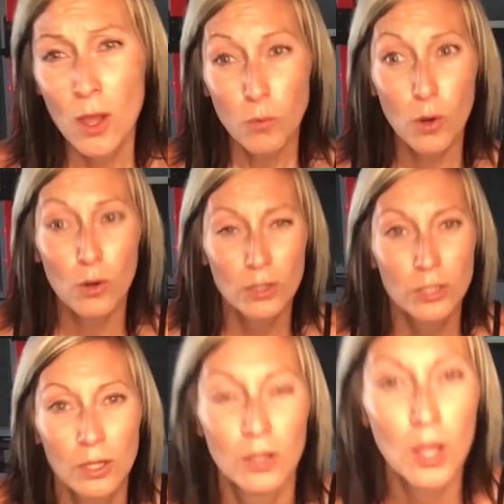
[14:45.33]
well,
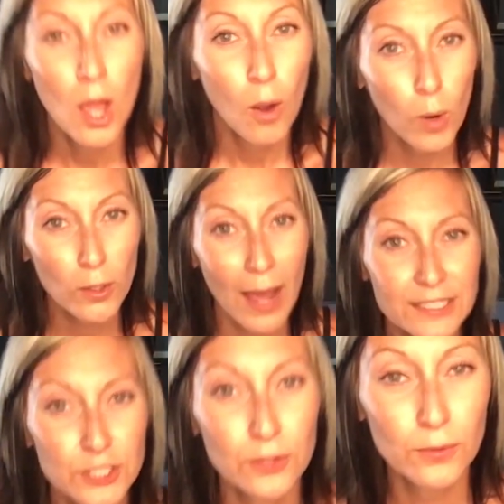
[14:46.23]
what do I
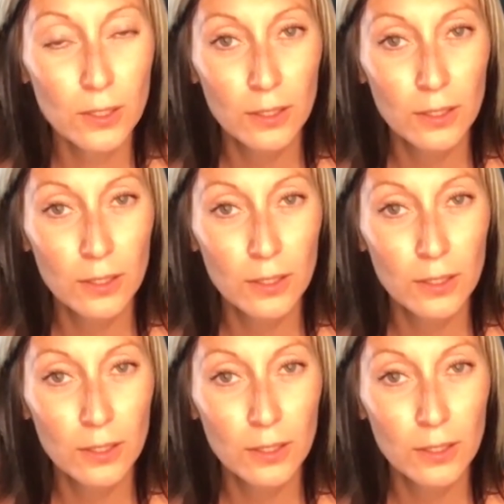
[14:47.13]
do?